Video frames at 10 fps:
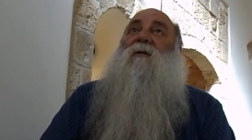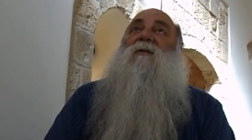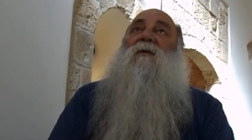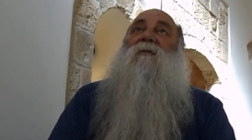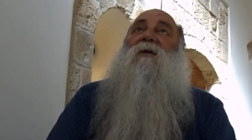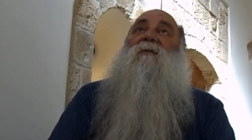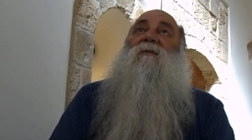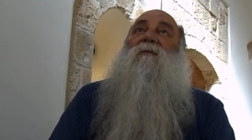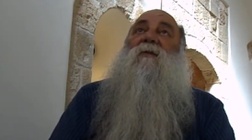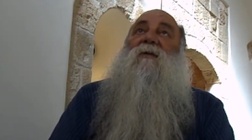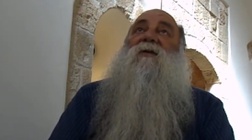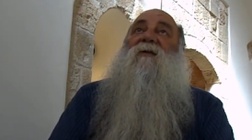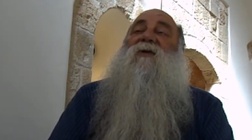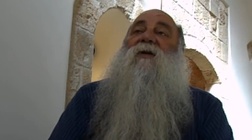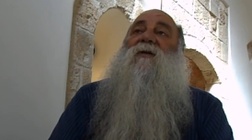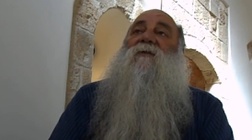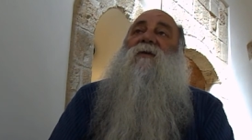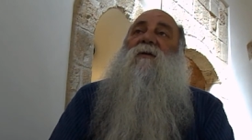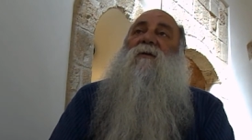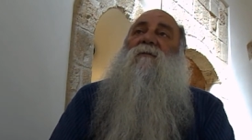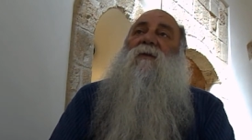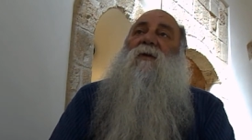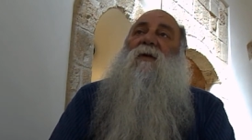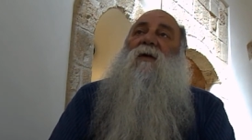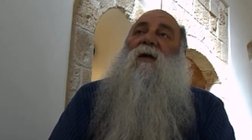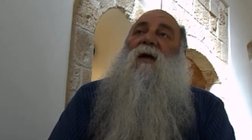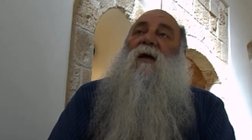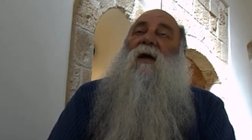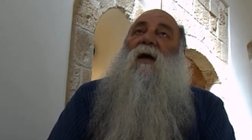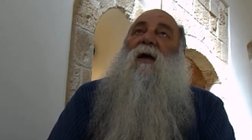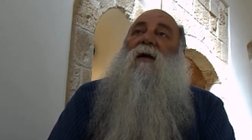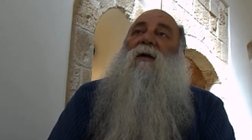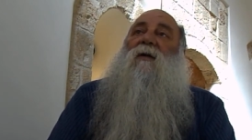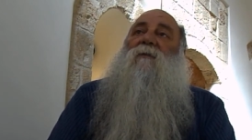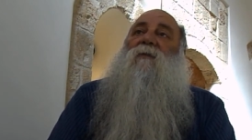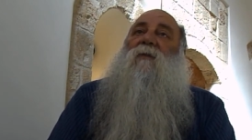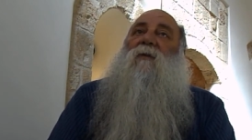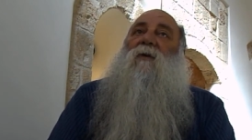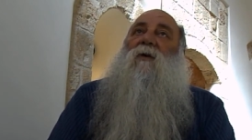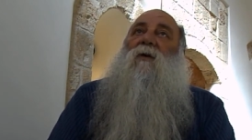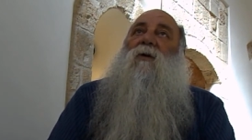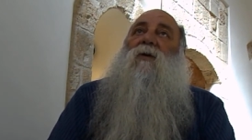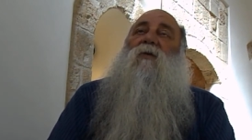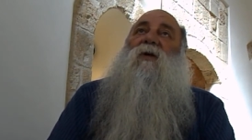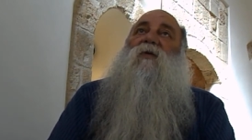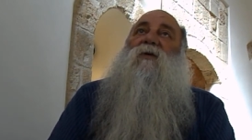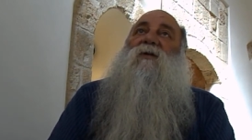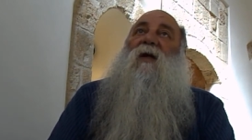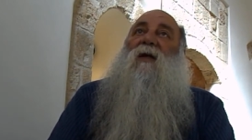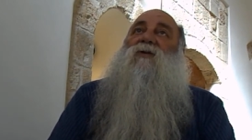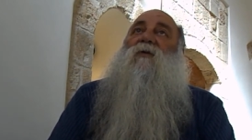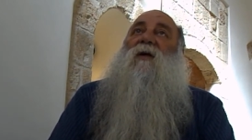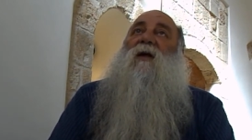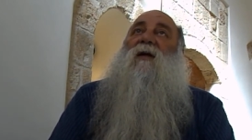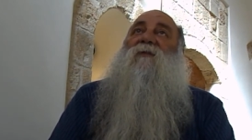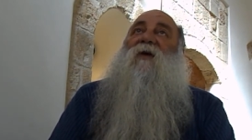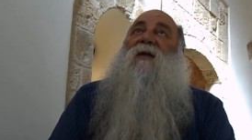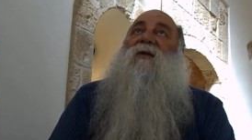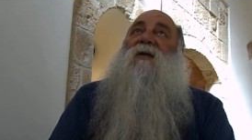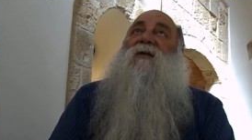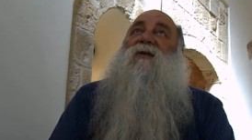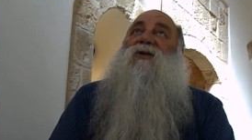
Amazing. Everything. Why the name? You picked the name, the Efendi? No, it was actually an Effendi is a